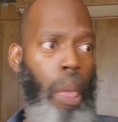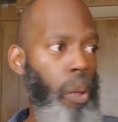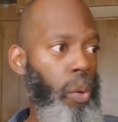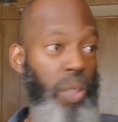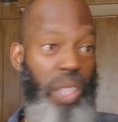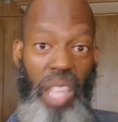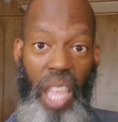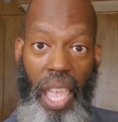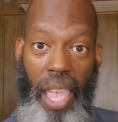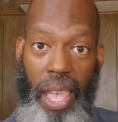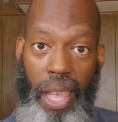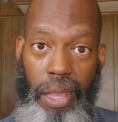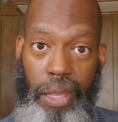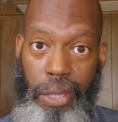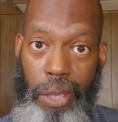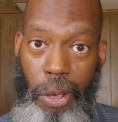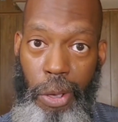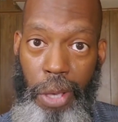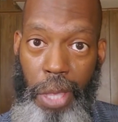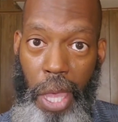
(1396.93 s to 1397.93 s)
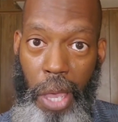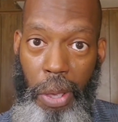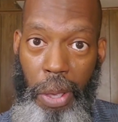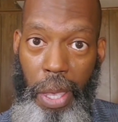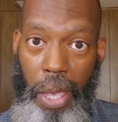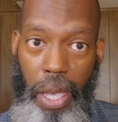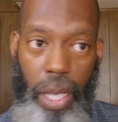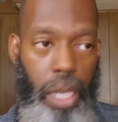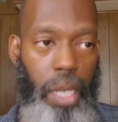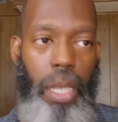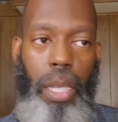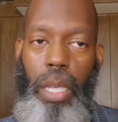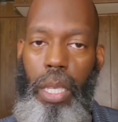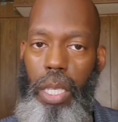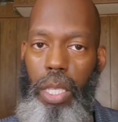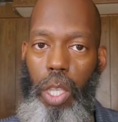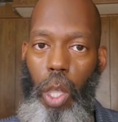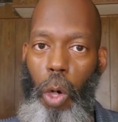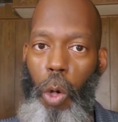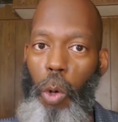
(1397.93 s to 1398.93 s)
What the hell is going on here?
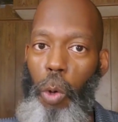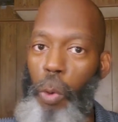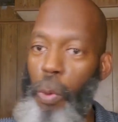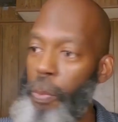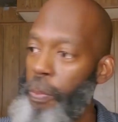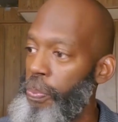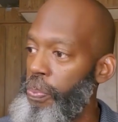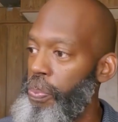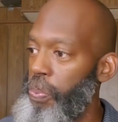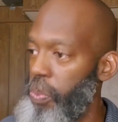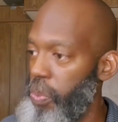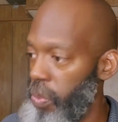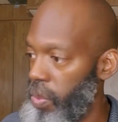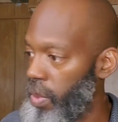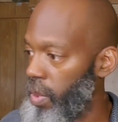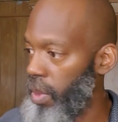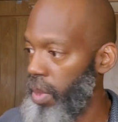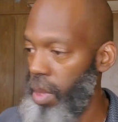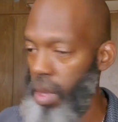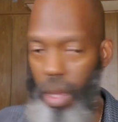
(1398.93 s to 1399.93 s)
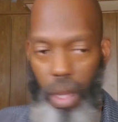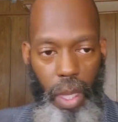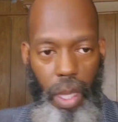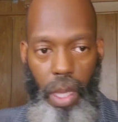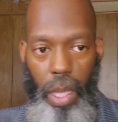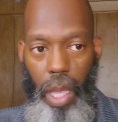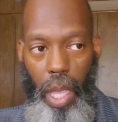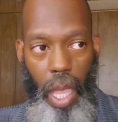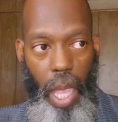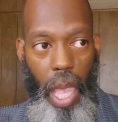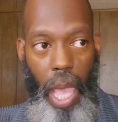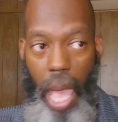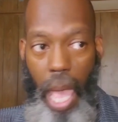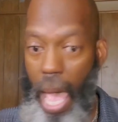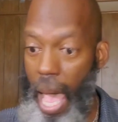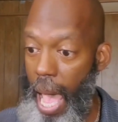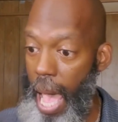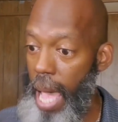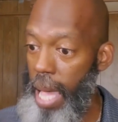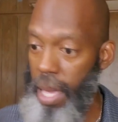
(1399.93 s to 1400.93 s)
So
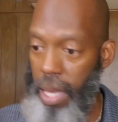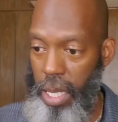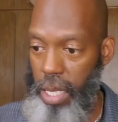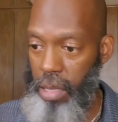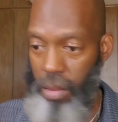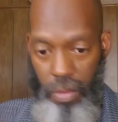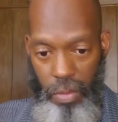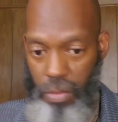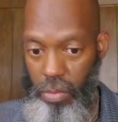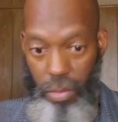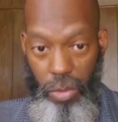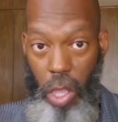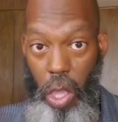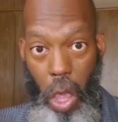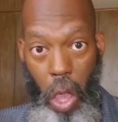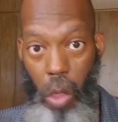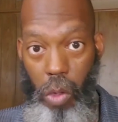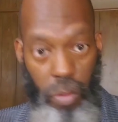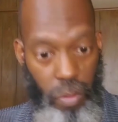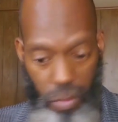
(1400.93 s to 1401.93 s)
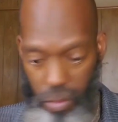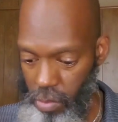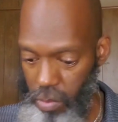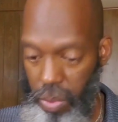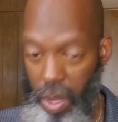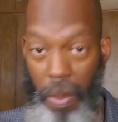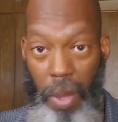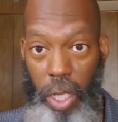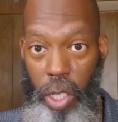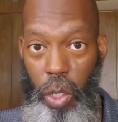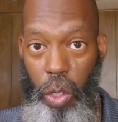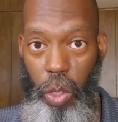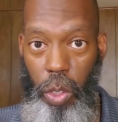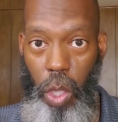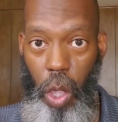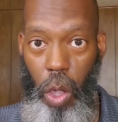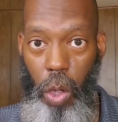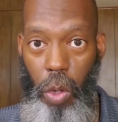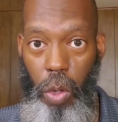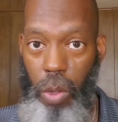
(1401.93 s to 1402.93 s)
I, you know, put my shoes
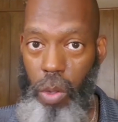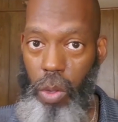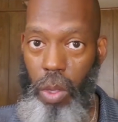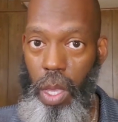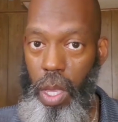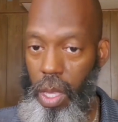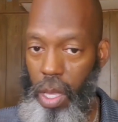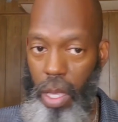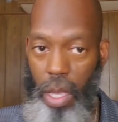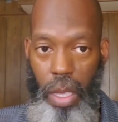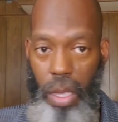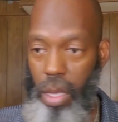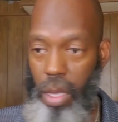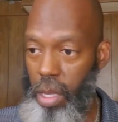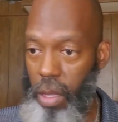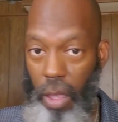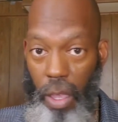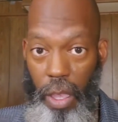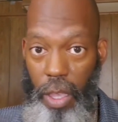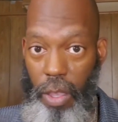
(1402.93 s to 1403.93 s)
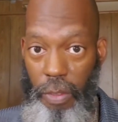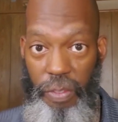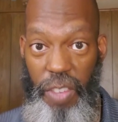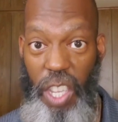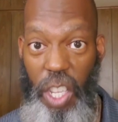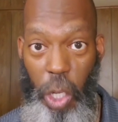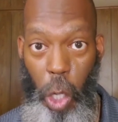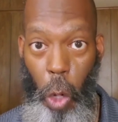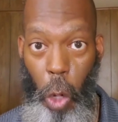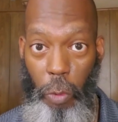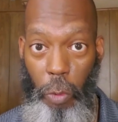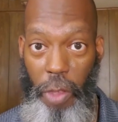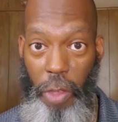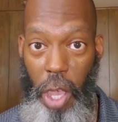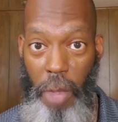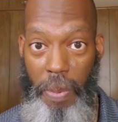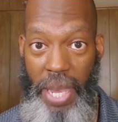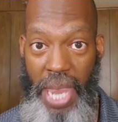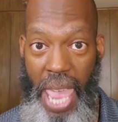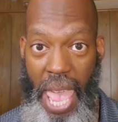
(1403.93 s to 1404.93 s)
on. Feet don't
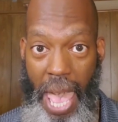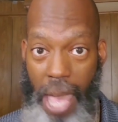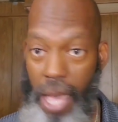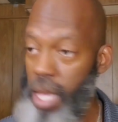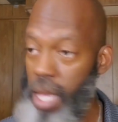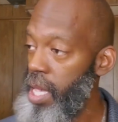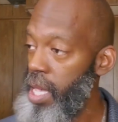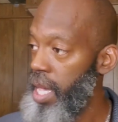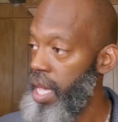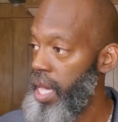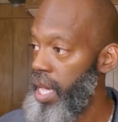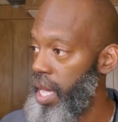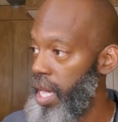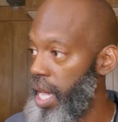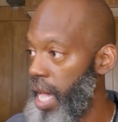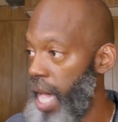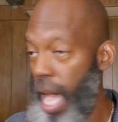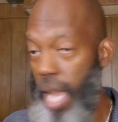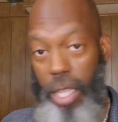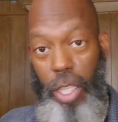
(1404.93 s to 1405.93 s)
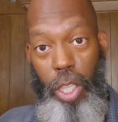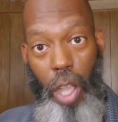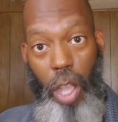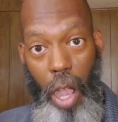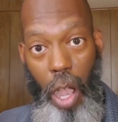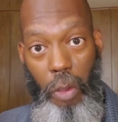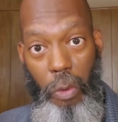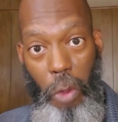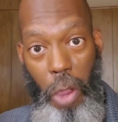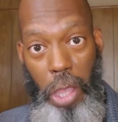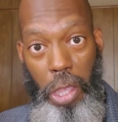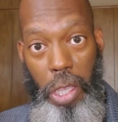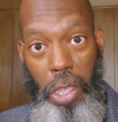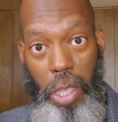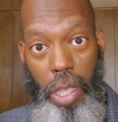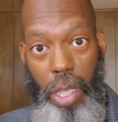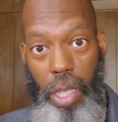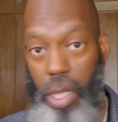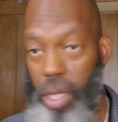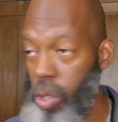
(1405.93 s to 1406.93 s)
fail me now, and I took off running
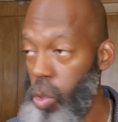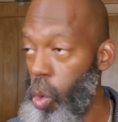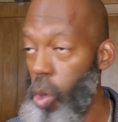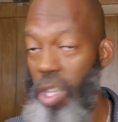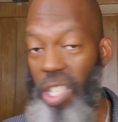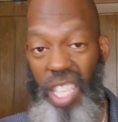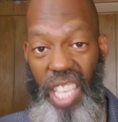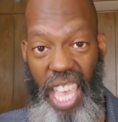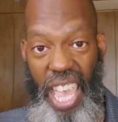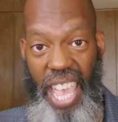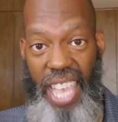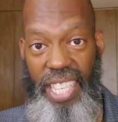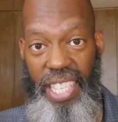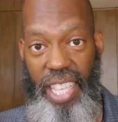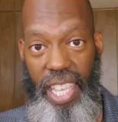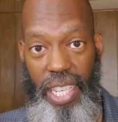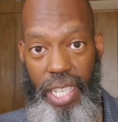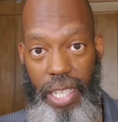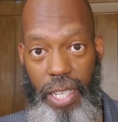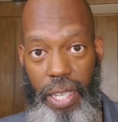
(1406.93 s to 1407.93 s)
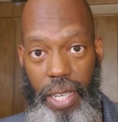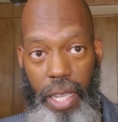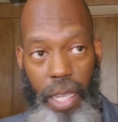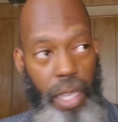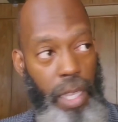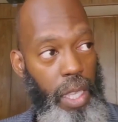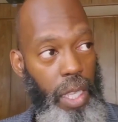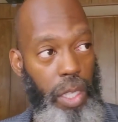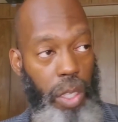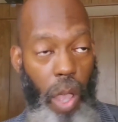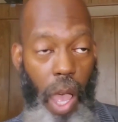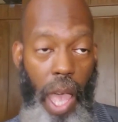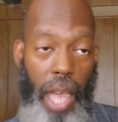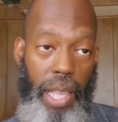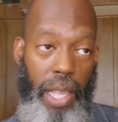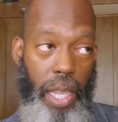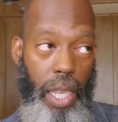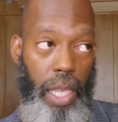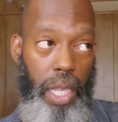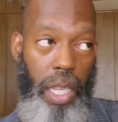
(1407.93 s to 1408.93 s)
towards the gas station so I
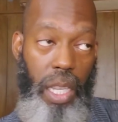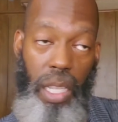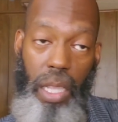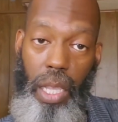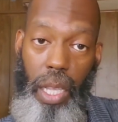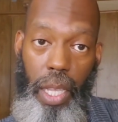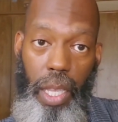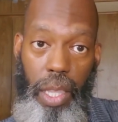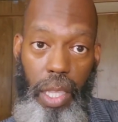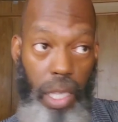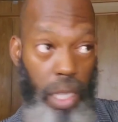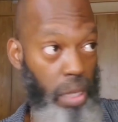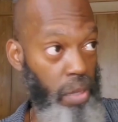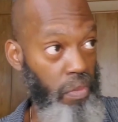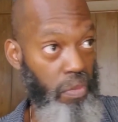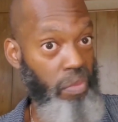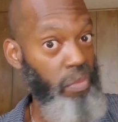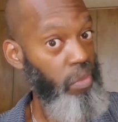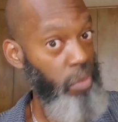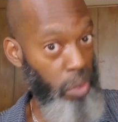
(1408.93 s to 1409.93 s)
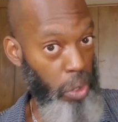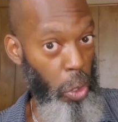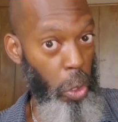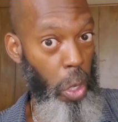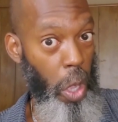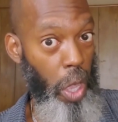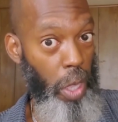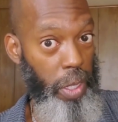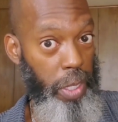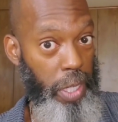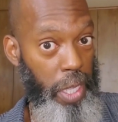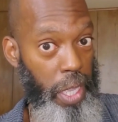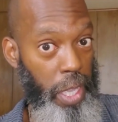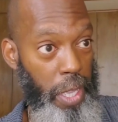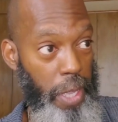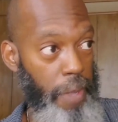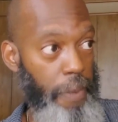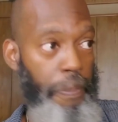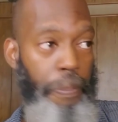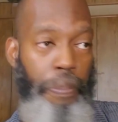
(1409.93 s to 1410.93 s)
can get a good look at the so-called
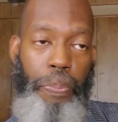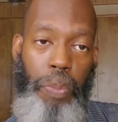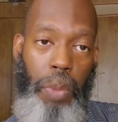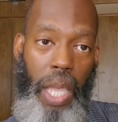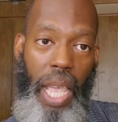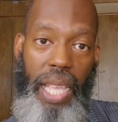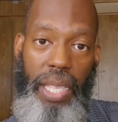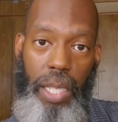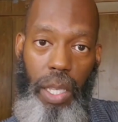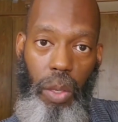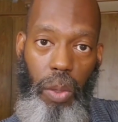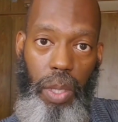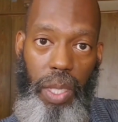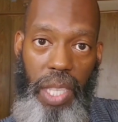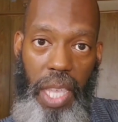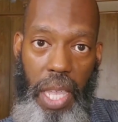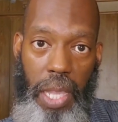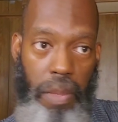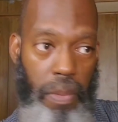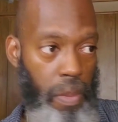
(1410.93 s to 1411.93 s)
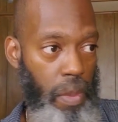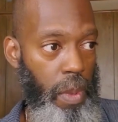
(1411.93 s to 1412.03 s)
sun as it was setting.